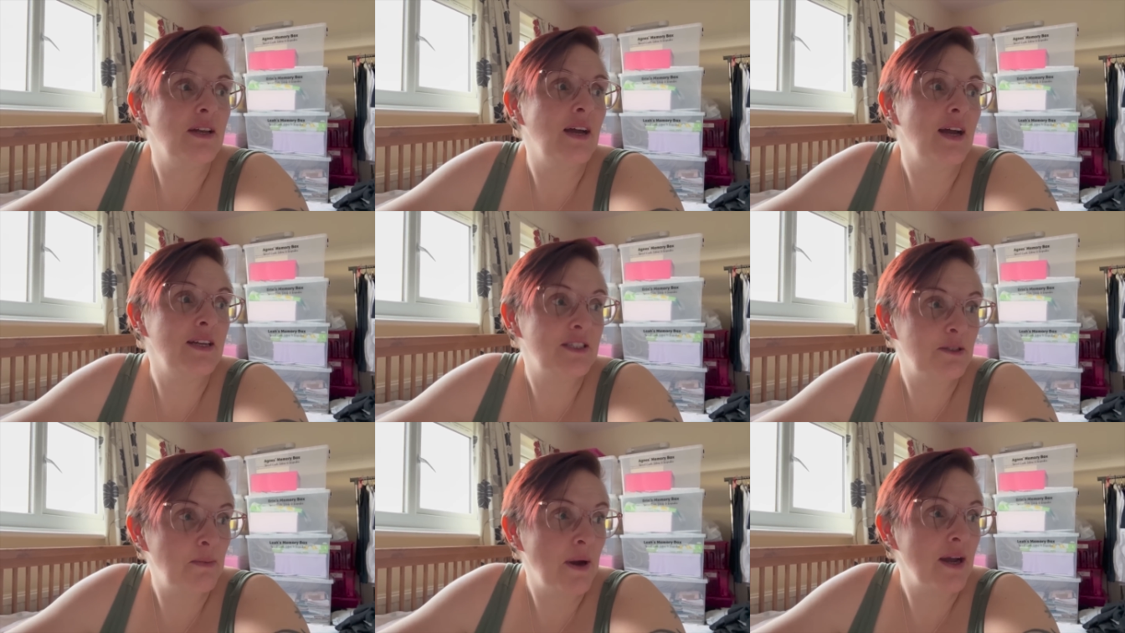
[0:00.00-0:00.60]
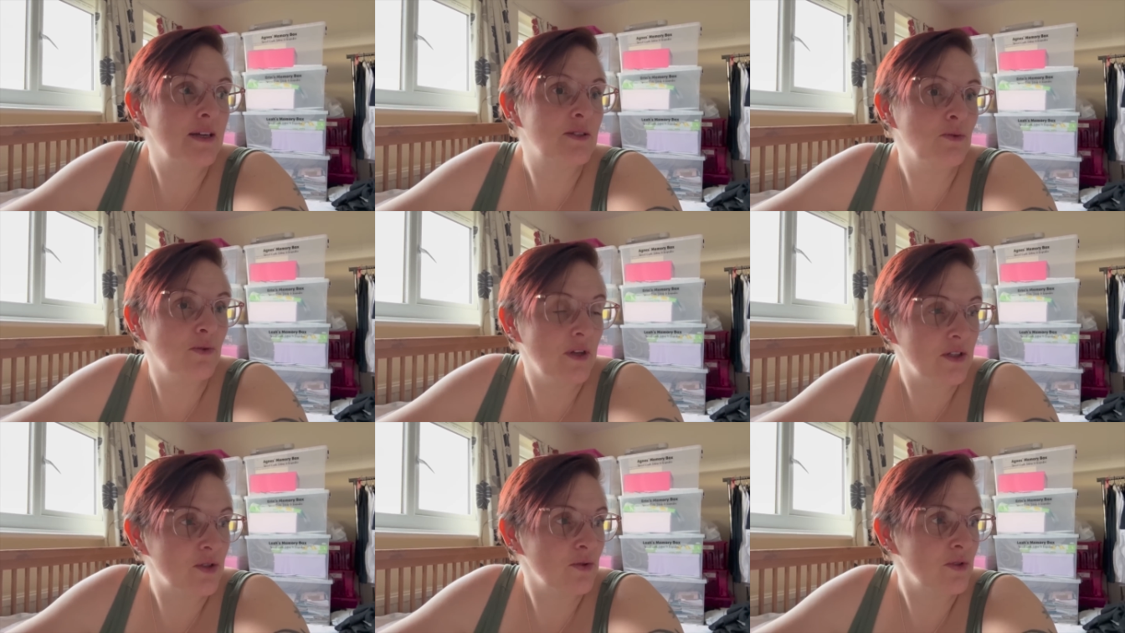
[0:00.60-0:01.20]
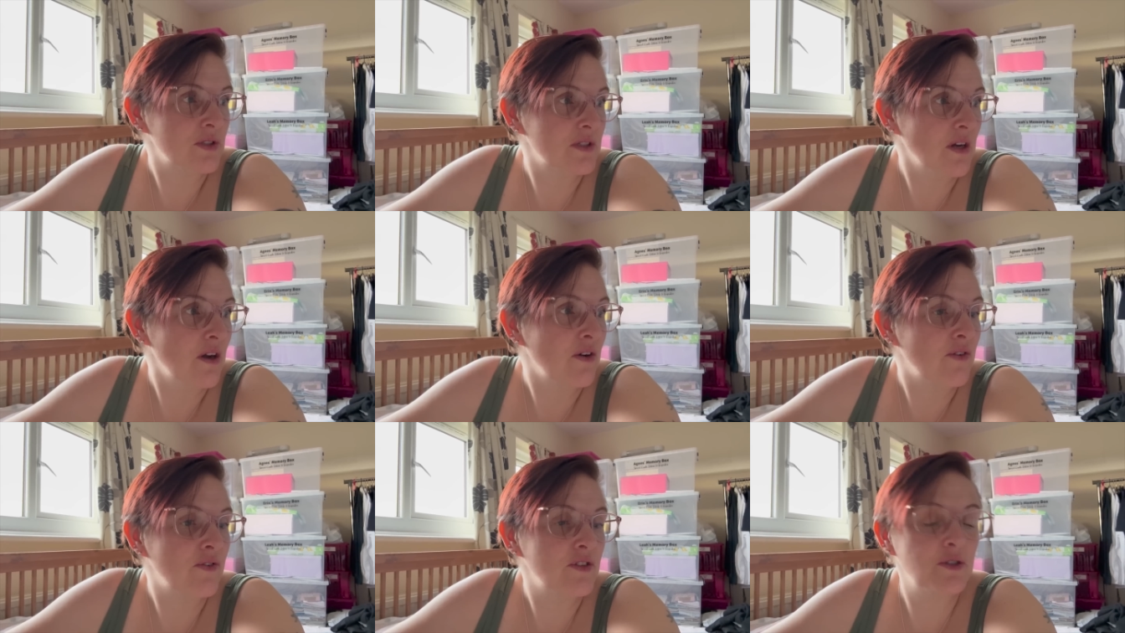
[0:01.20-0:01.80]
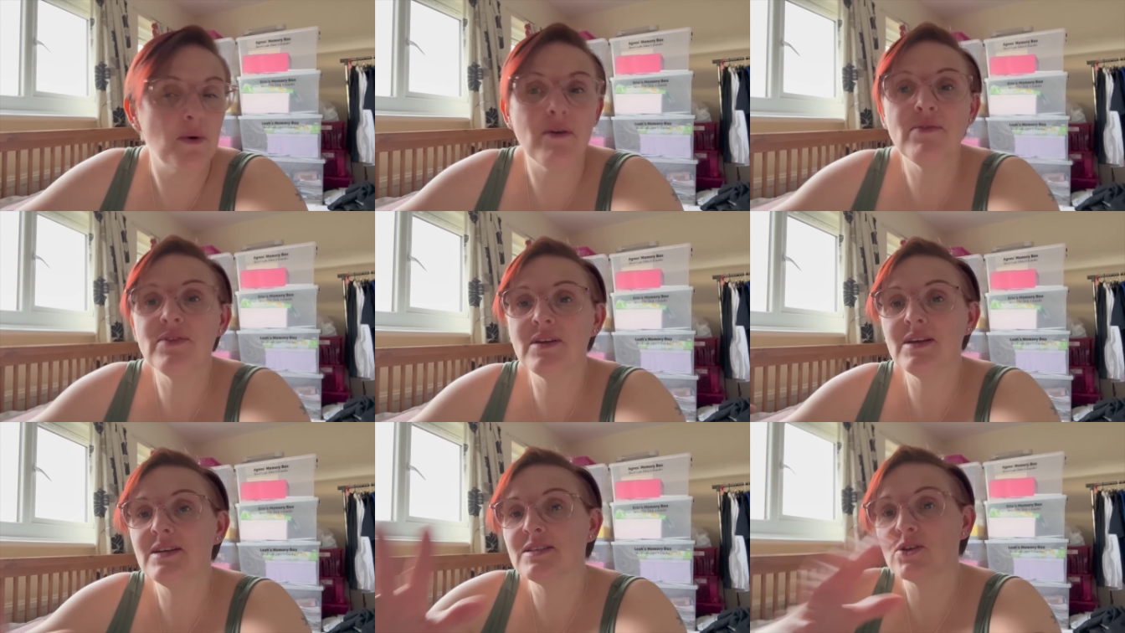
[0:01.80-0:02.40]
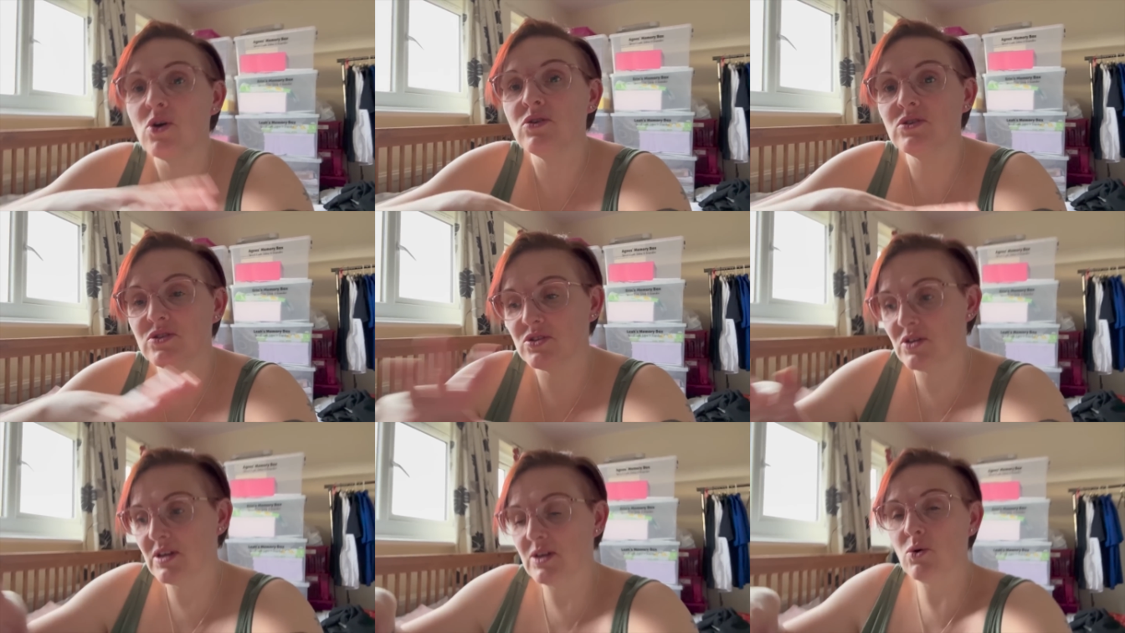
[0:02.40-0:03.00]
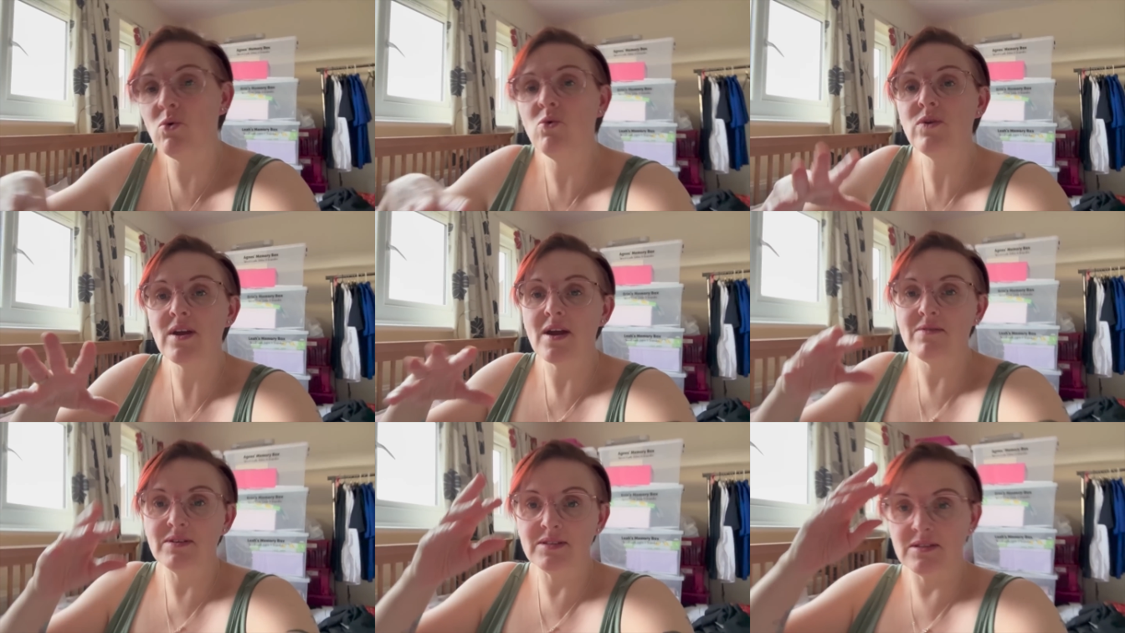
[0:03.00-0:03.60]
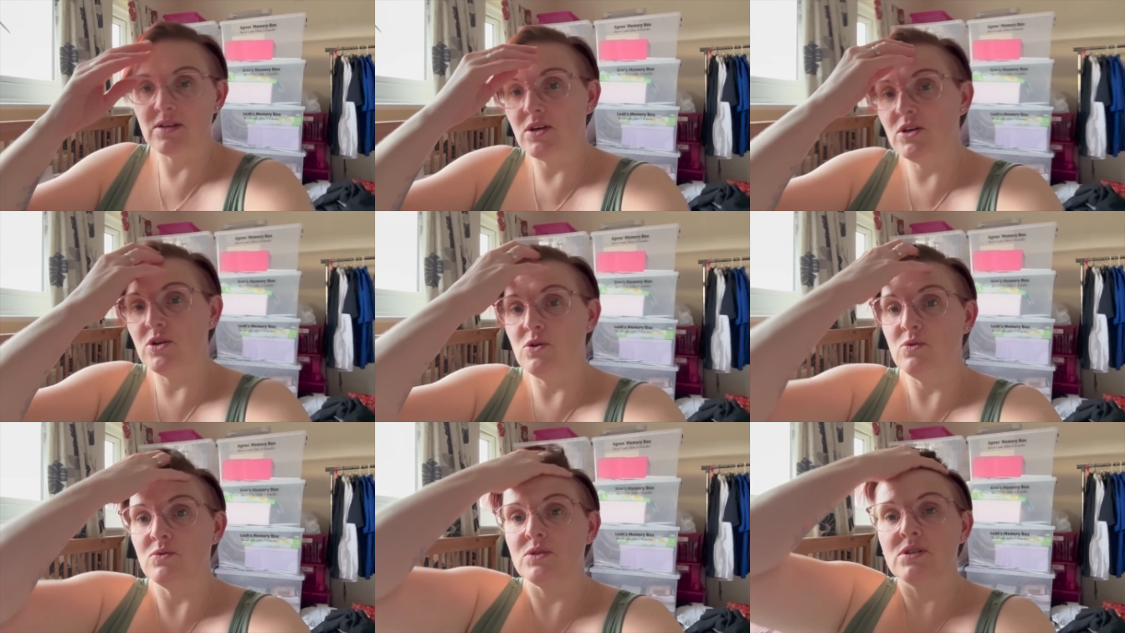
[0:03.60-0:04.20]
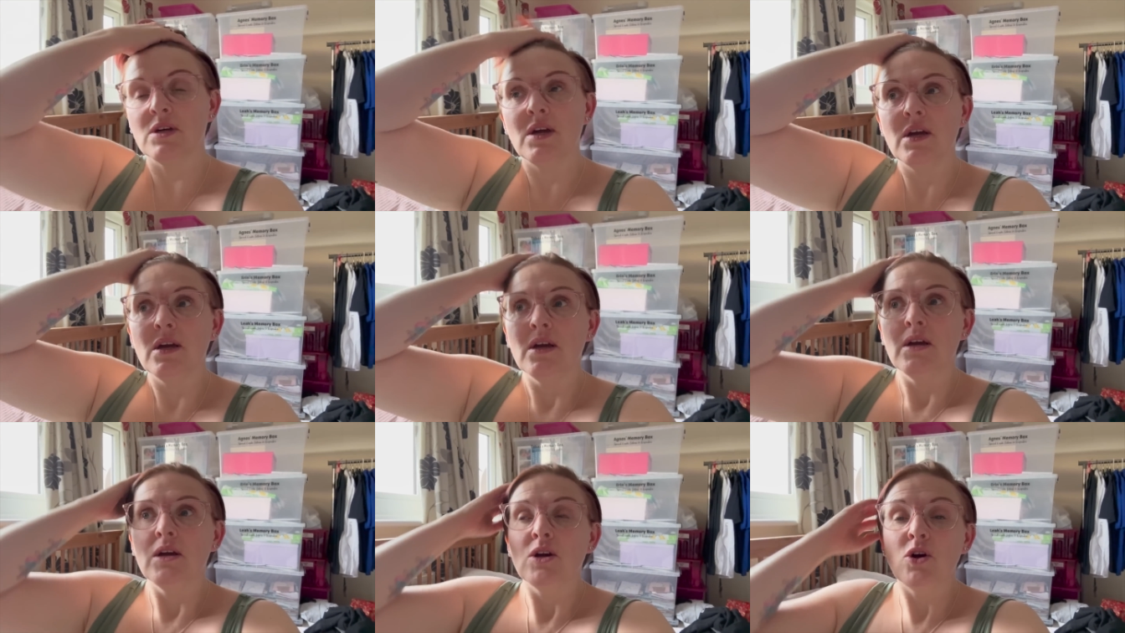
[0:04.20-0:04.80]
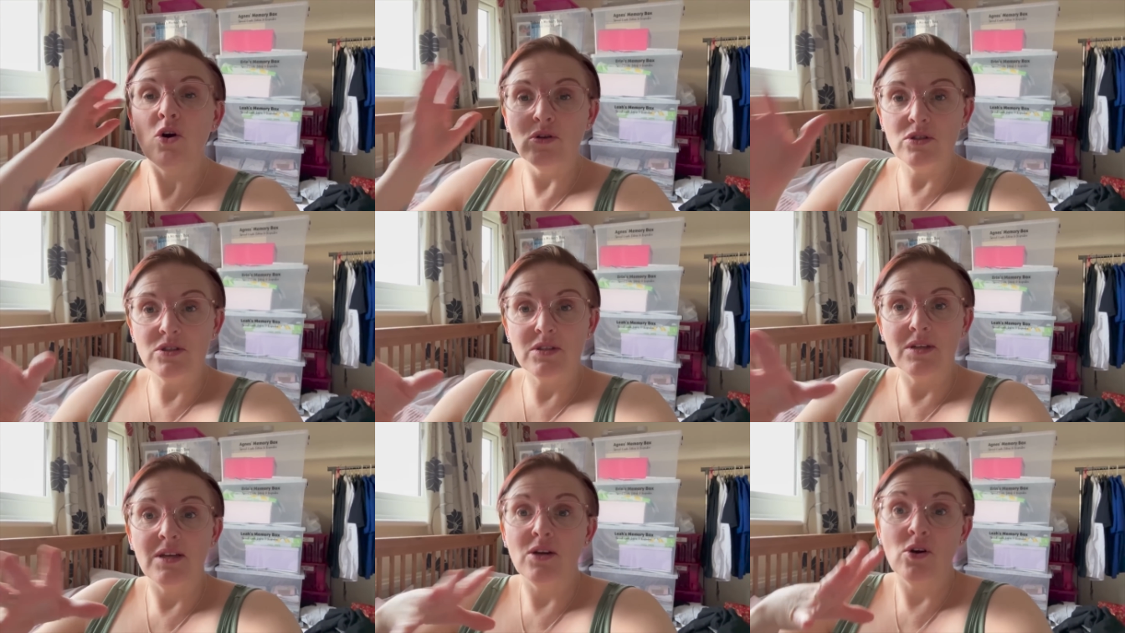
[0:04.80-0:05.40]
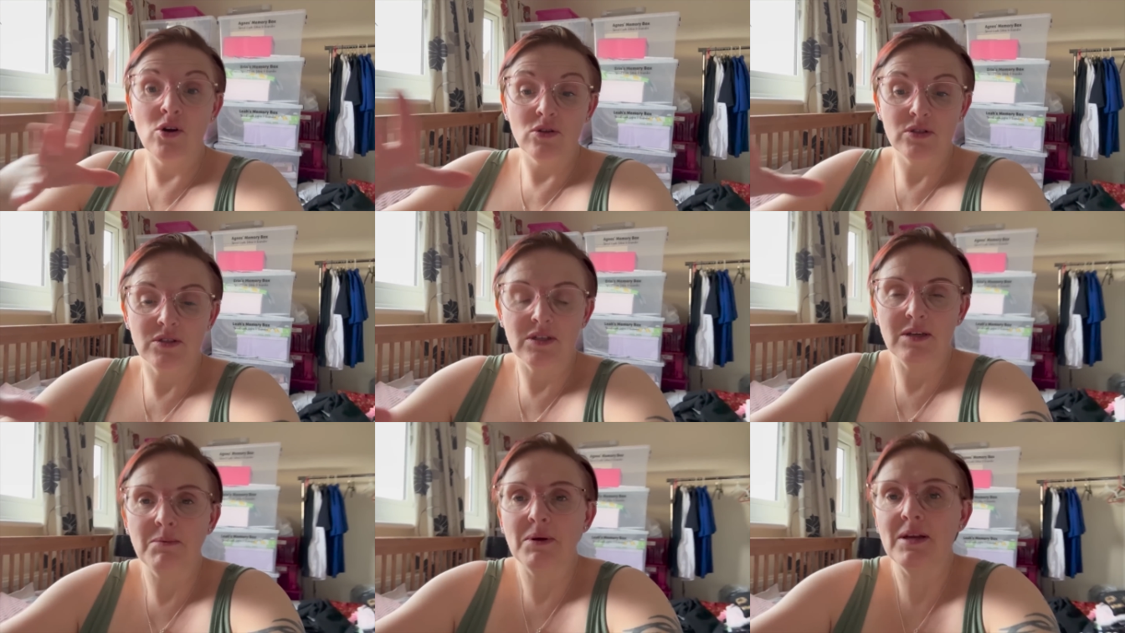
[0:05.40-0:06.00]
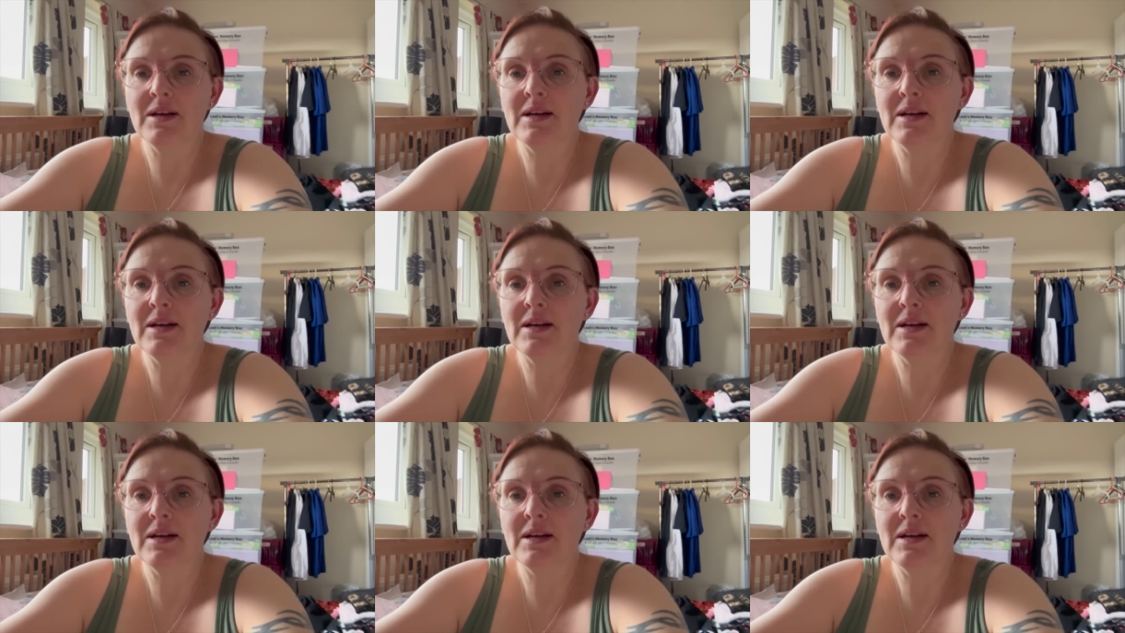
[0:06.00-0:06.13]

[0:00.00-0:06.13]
Antibiotics, all that sort of stuff. So everything is constantly, all the areas that are used constantly are constantly being